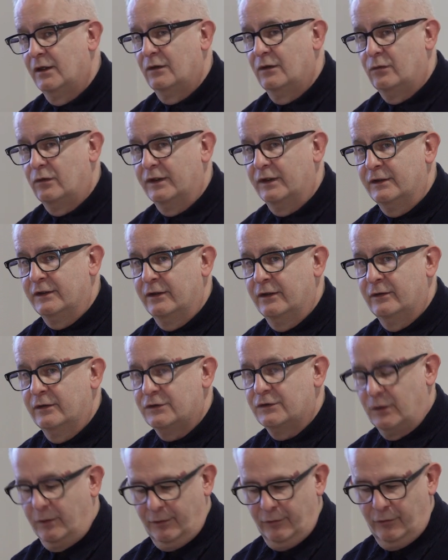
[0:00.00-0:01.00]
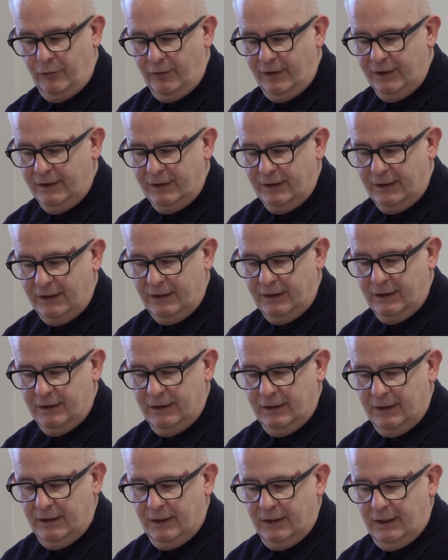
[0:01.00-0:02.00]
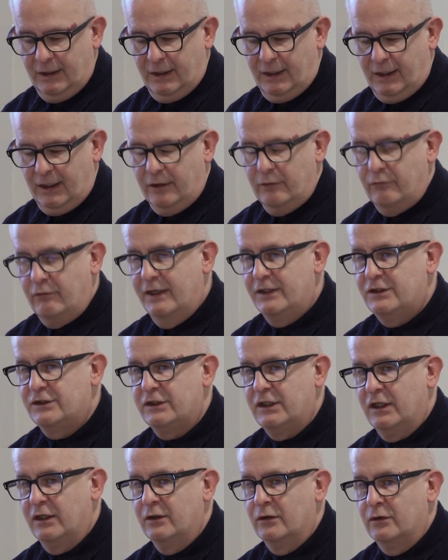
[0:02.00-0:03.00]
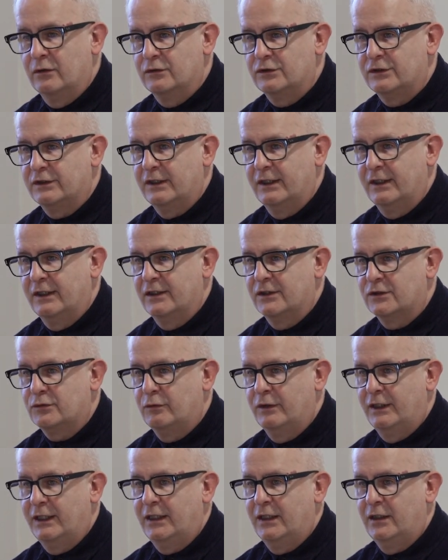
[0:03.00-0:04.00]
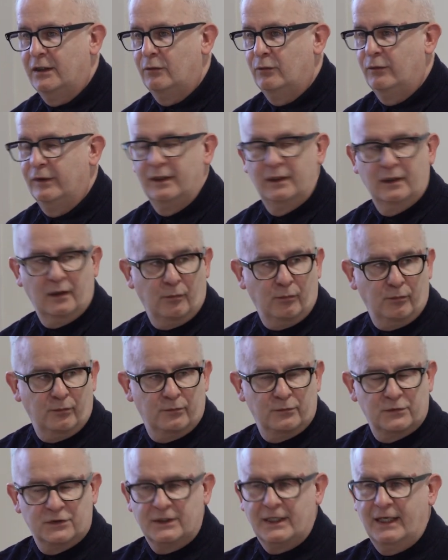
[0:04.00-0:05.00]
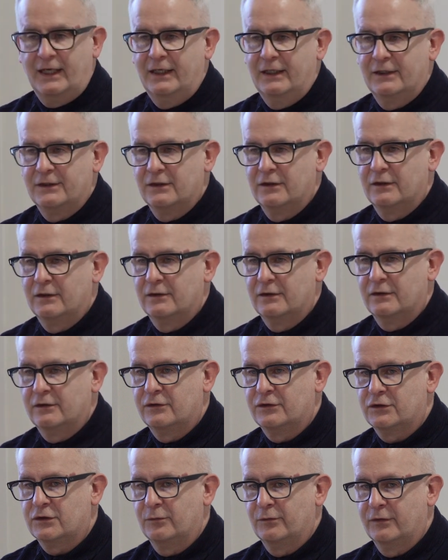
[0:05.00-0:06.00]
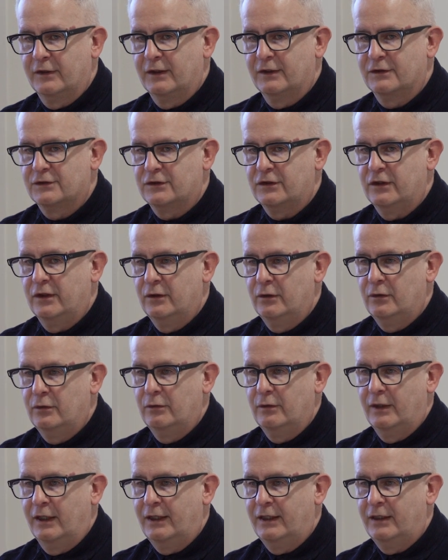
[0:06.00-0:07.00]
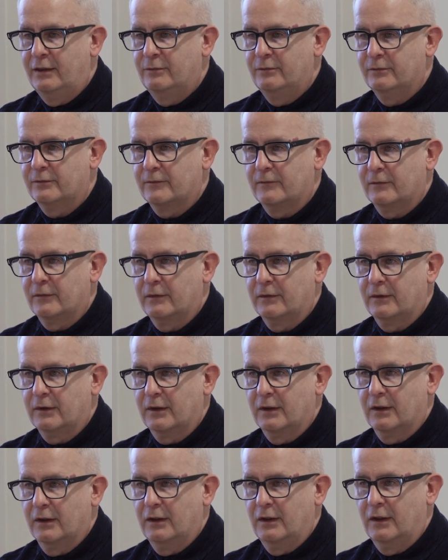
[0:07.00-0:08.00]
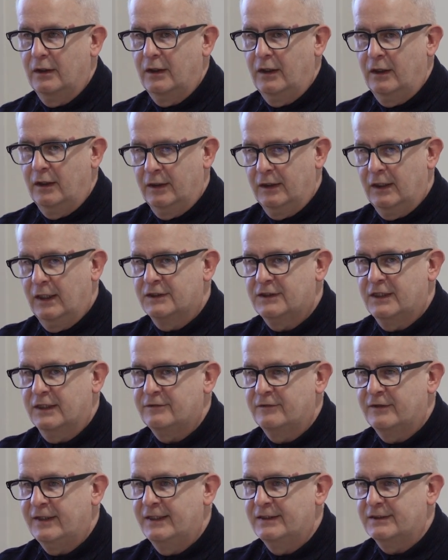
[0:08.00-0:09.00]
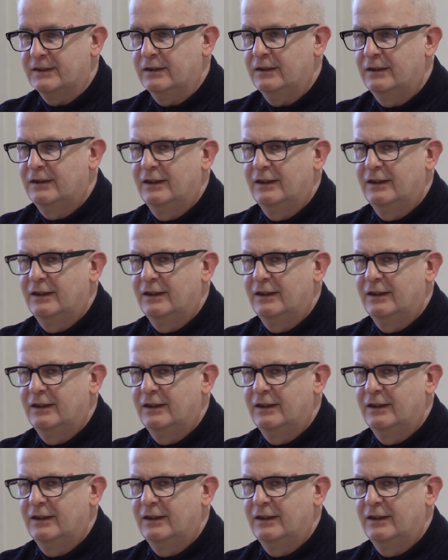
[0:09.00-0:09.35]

what you're doing, so how we rate that. And ratios is where we assign something to a set of data.